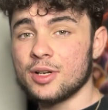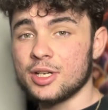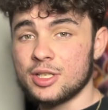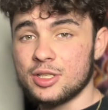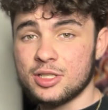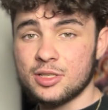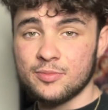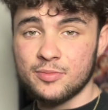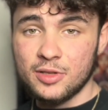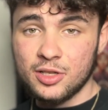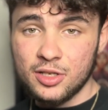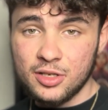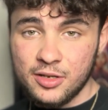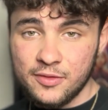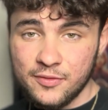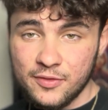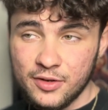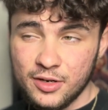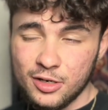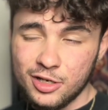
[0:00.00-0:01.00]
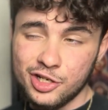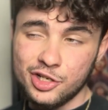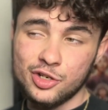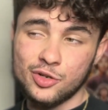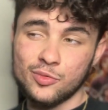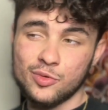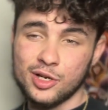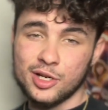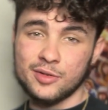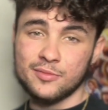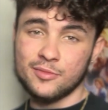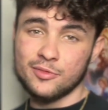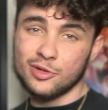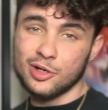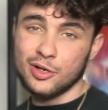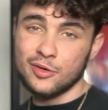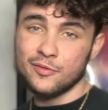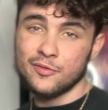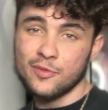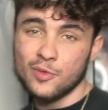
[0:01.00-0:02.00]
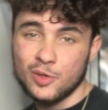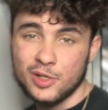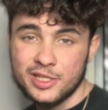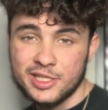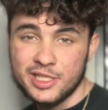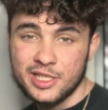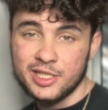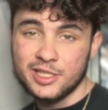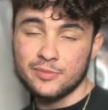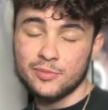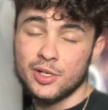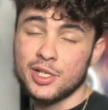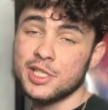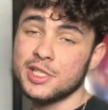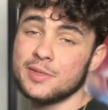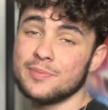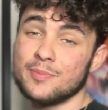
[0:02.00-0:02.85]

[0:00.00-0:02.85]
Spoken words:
You should look for a new one around 4 to 6 months,